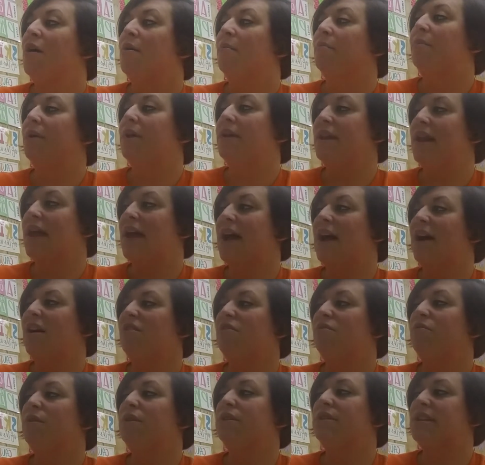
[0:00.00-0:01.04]
But now
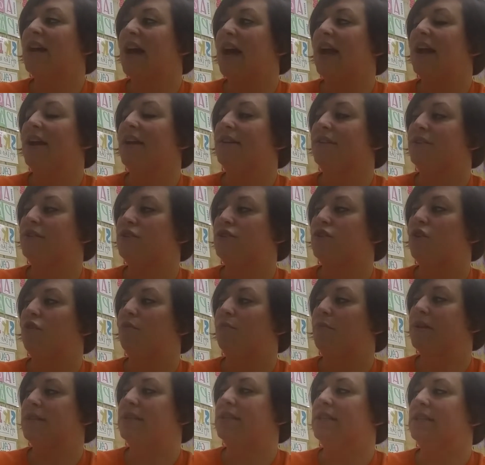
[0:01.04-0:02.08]
we're tired of show
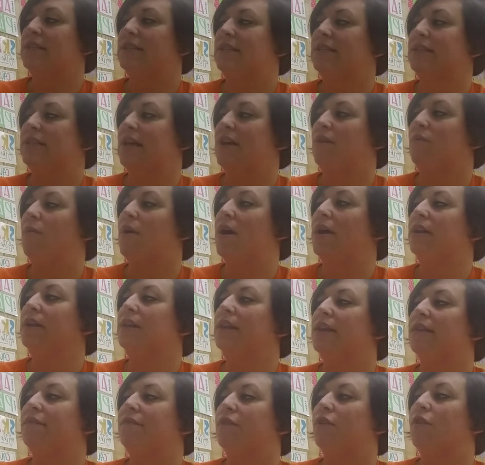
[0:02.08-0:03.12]
business and want to
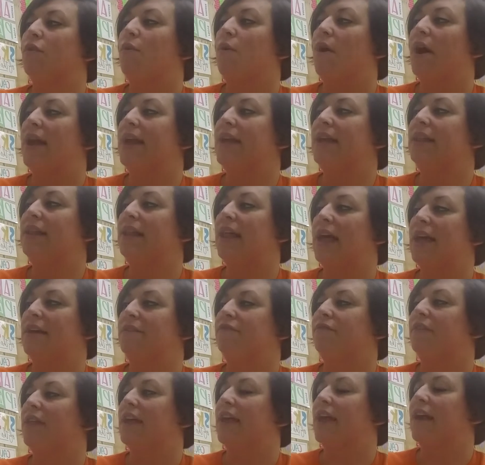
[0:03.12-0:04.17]
live a quiet
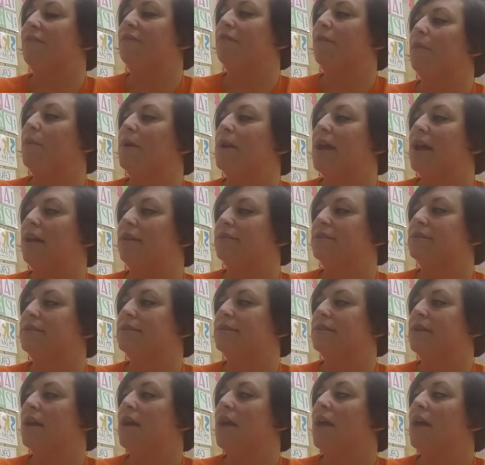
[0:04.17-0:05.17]
life like everyone else.